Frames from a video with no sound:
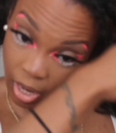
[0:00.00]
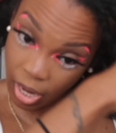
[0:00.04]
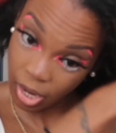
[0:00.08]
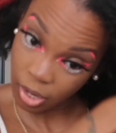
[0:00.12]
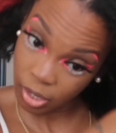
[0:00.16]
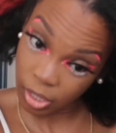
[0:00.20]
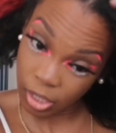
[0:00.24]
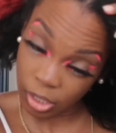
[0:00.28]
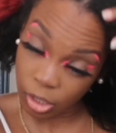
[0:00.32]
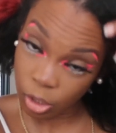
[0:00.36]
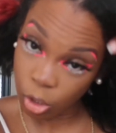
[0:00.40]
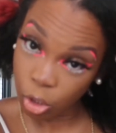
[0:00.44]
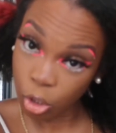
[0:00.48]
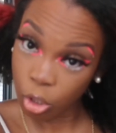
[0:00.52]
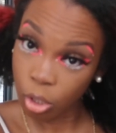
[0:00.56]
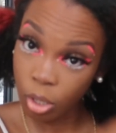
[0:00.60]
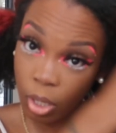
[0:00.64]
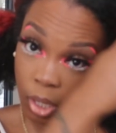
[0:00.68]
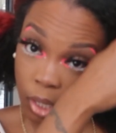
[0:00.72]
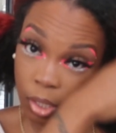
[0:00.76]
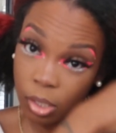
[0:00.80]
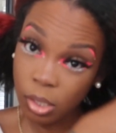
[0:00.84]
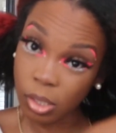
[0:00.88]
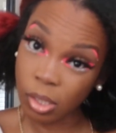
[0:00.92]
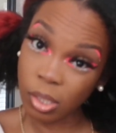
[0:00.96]
hair
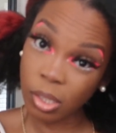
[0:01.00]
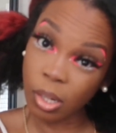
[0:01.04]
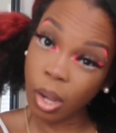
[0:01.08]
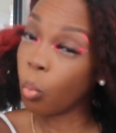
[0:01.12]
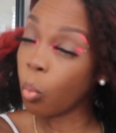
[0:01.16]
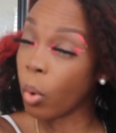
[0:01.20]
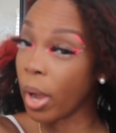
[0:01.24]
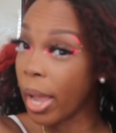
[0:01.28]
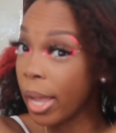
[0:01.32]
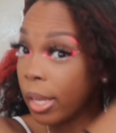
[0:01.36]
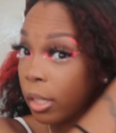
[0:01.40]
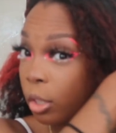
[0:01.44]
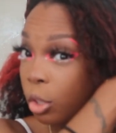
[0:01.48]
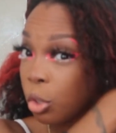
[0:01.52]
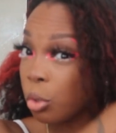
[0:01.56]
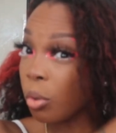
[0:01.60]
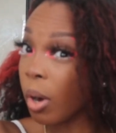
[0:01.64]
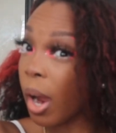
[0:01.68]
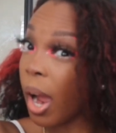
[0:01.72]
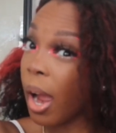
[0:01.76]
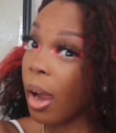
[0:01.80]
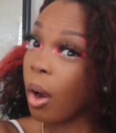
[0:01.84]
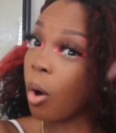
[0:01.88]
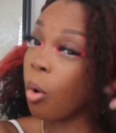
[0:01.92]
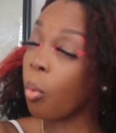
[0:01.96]
is wet,
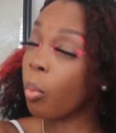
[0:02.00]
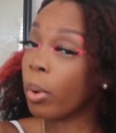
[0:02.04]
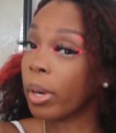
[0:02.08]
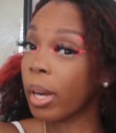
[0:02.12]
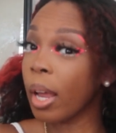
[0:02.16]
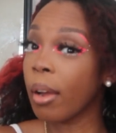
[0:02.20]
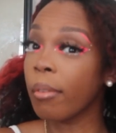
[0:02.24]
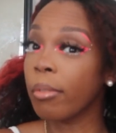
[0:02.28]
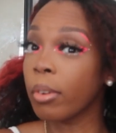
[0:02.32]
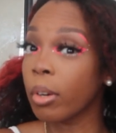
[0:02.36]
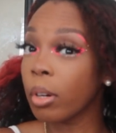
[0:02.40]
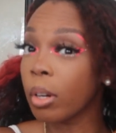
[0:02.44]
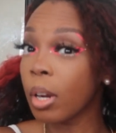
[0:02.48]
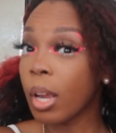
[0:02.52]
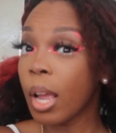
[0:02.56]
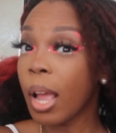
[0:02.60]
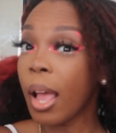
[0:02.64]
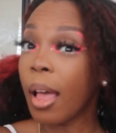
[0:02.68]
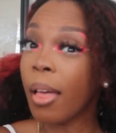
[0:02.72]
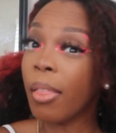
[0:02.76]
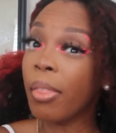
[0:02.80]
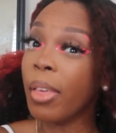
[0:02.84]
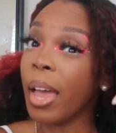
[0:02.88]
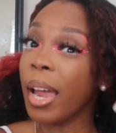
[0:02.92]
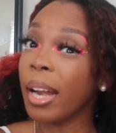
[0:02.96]
dry, or whatever,
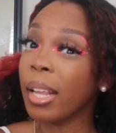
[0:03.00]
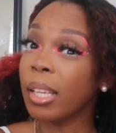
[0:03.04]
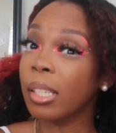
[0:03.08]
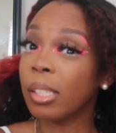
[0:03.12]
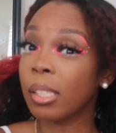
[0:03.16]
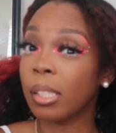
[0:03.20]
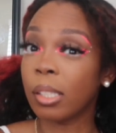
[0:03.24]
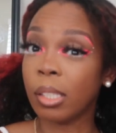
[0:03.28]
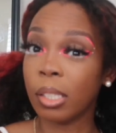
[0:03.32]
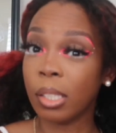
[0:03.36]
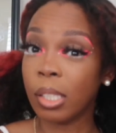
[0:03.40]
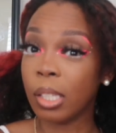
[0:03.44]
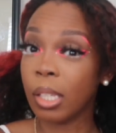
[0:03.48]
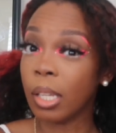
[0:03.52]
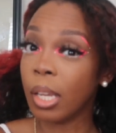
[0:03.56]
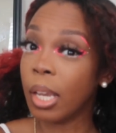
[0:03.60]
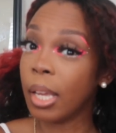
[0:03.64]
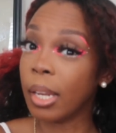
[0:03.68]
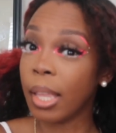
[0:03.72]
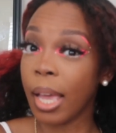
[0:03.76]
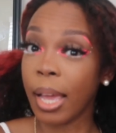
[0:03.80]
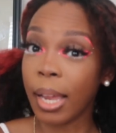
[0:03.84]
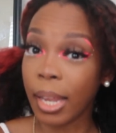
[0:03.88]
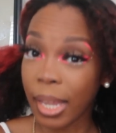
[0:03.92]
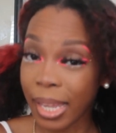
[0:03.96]
that it
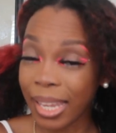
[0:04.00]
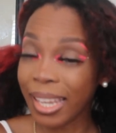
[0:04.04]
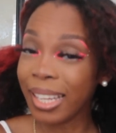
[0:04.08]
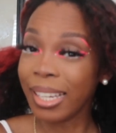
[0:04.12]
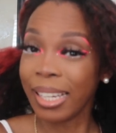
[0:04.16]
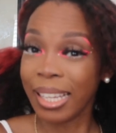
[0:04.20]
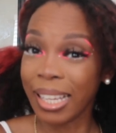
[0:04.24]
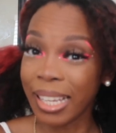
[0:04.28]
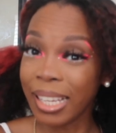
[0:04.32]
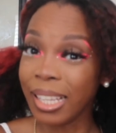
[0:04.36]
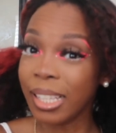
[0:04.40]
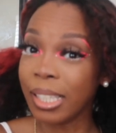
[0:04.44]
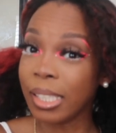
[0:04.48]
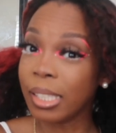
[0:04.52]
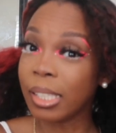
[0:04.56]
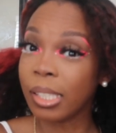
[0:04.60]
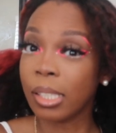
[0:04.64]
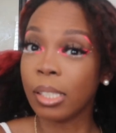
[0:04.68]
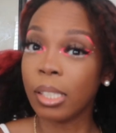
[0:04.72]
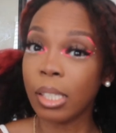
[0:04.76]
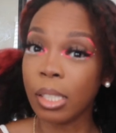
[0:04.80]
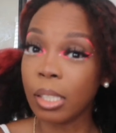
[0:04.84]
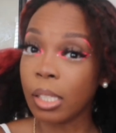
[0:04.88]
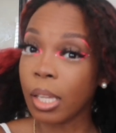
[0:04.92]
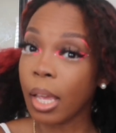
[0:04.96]
is
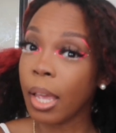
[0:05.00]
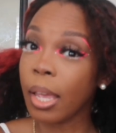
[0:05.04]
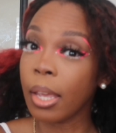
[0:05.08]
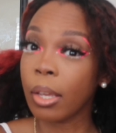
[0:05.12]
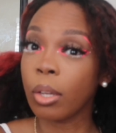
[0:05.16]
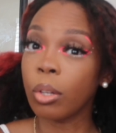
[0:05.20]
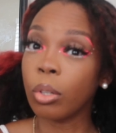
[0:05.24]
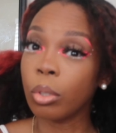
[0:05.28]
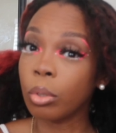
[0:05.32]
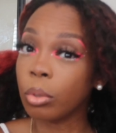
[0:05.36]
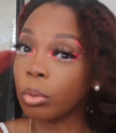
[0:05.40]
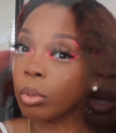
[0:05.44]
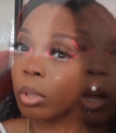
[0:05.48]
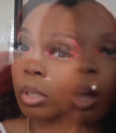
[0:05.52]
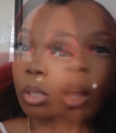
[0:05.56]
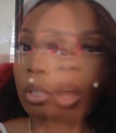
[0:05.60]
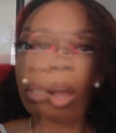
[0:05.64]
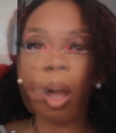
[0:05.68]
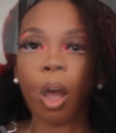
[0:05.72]
detangled.